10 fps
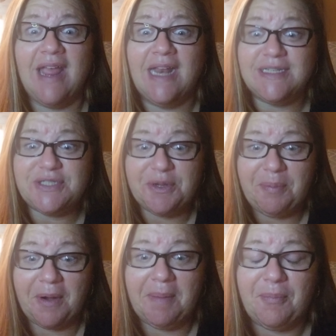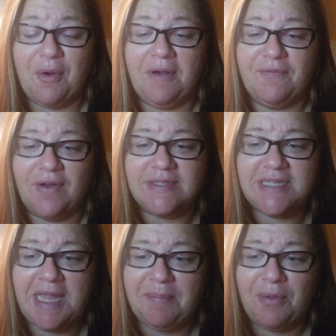It is super important for us
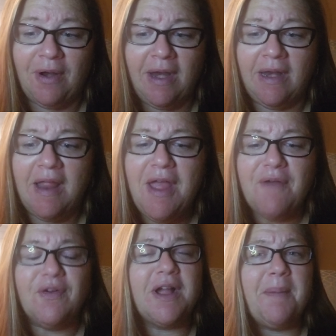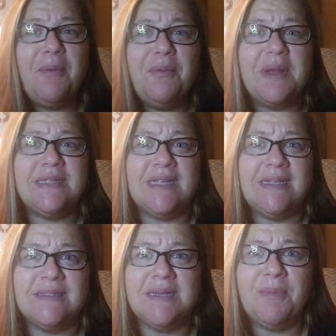to keep learning for a couple
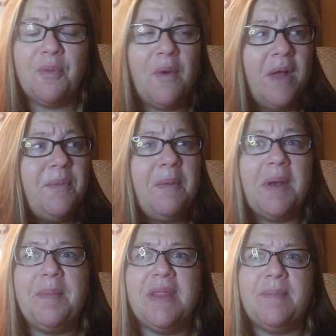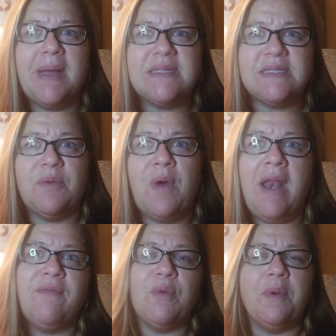reasons. Number one, we want to be the best at
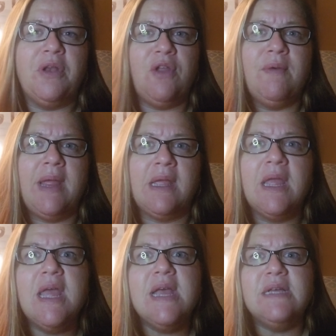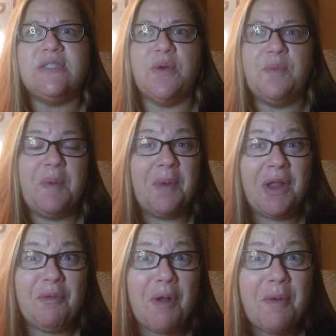whatever we're doing. So we want
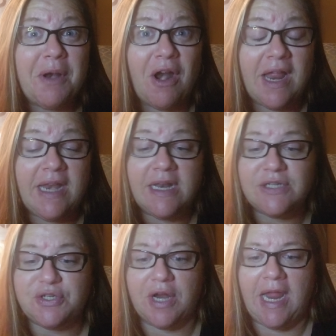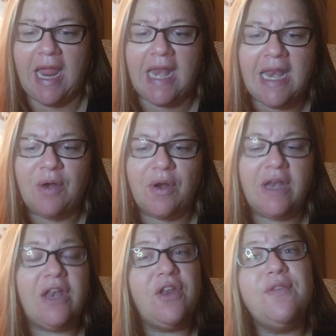to grow in our industry. And in order
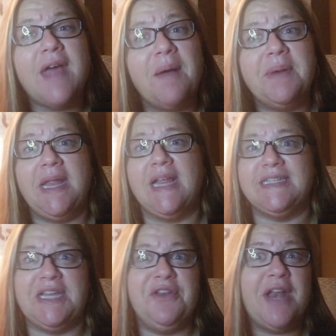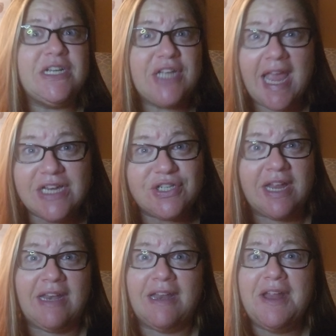to do that, we need continued
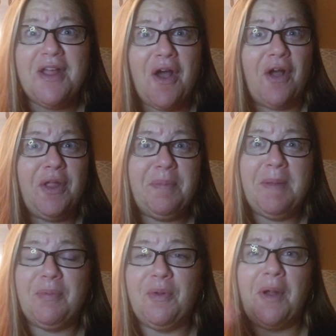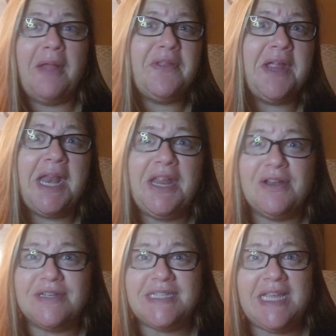education. All you people who are out there getting
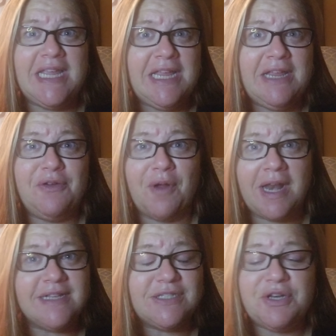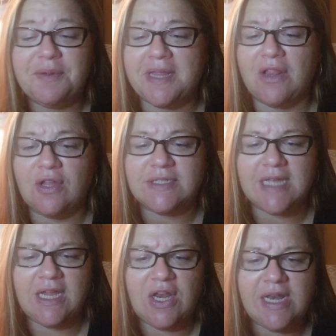your CE credits, you know what that looks
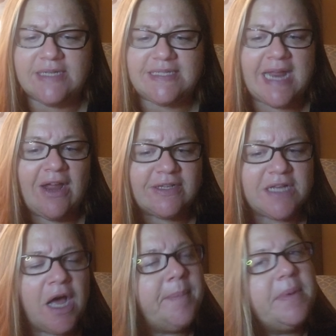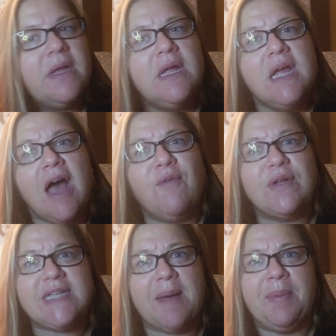like. You need to stay on top of
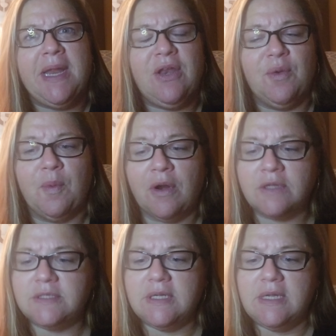what's happening in your world.